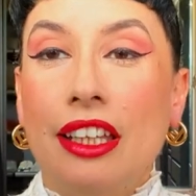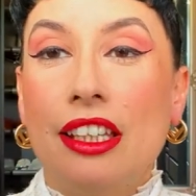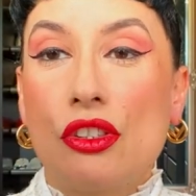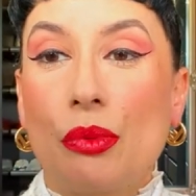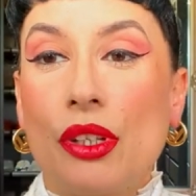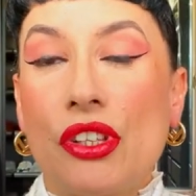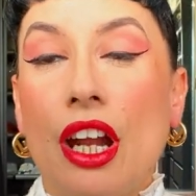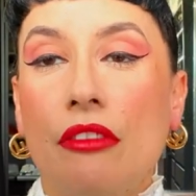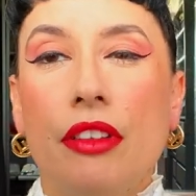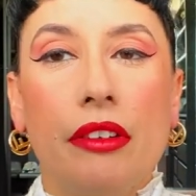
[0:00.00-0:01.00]
These ones
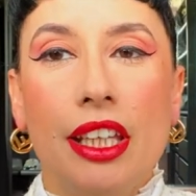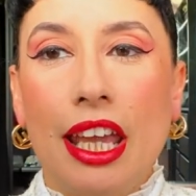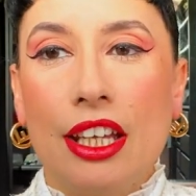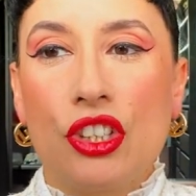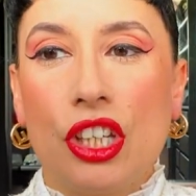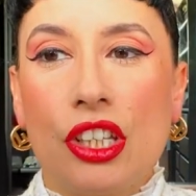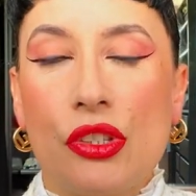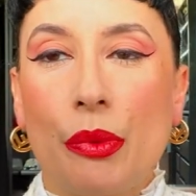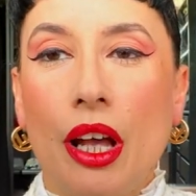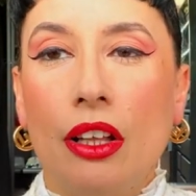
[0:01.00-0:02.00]
are very edgy
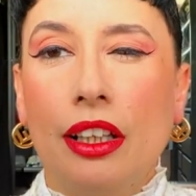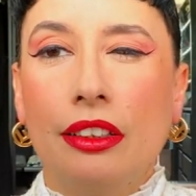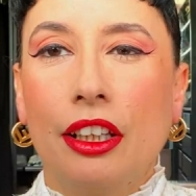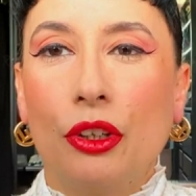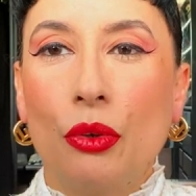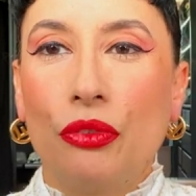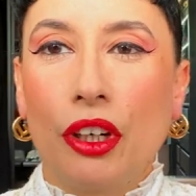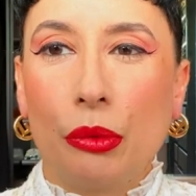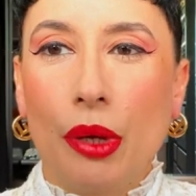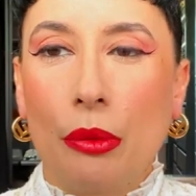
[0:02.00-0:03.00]
as well and they go
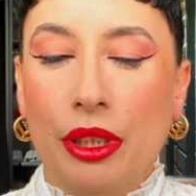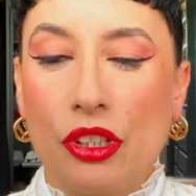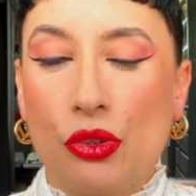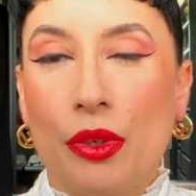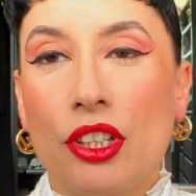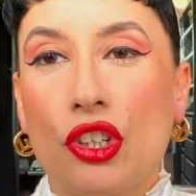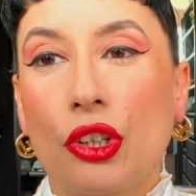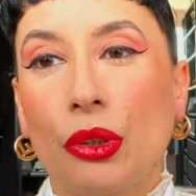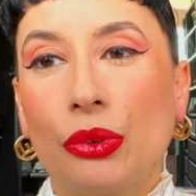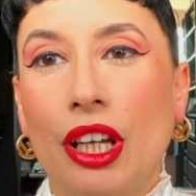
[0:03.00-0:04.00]
very well with this trench coat.